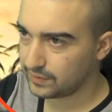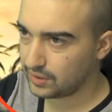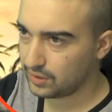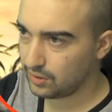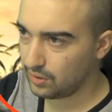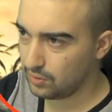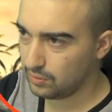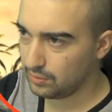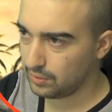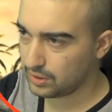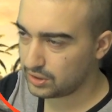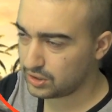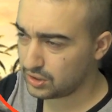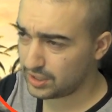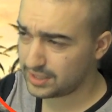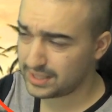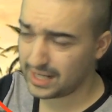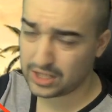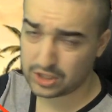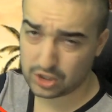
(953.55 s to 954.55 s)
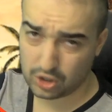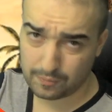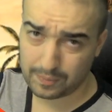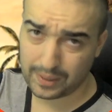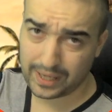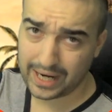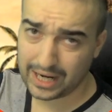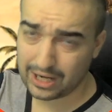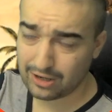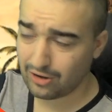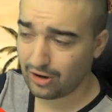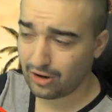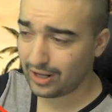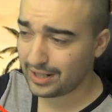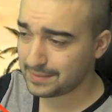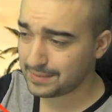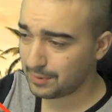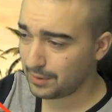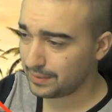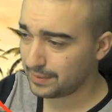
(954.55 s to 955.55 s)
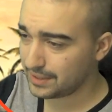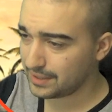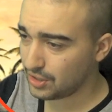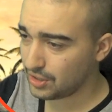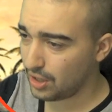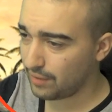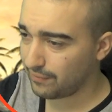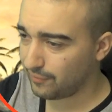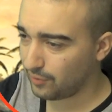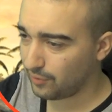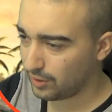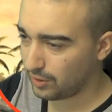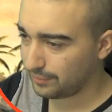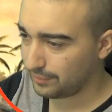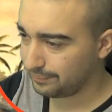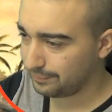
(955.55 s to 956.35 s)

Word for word: cool. Let's just say superhero. That's probably the term for it.